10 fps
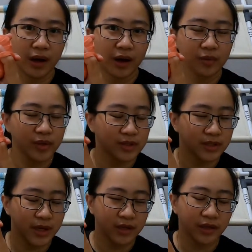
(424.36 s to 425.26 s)
I must
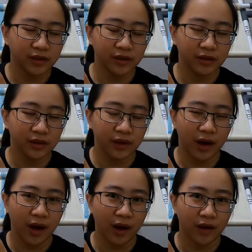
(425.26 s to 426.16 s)
say that
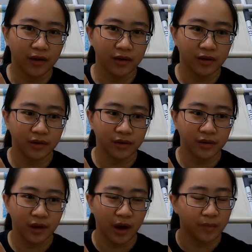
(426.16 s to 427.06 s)

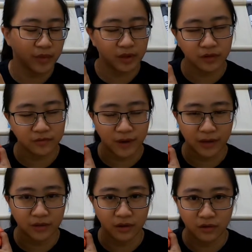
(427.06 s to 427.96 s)
I'm not a
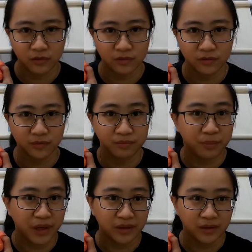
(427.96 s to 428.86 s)
fan of
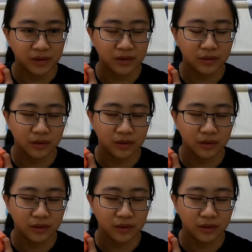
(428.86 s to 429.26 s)
pink,